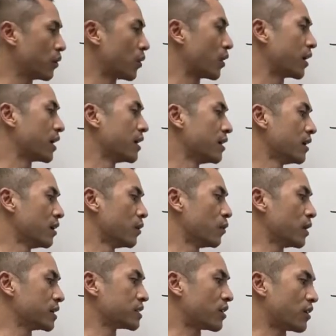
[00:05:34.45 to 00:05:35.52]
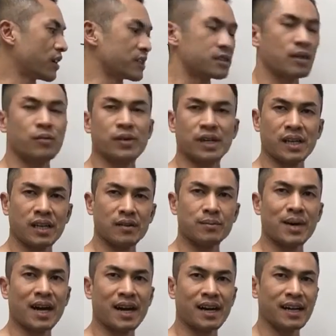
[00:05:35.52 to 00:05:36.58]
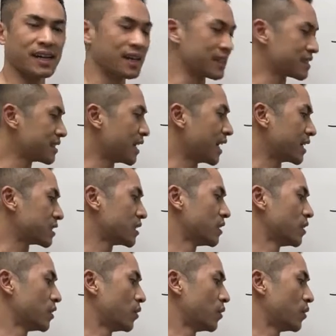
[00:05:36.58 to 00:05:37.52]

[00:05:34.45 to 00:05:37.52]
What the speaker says: or what targets do I want to hit my high hang snatch,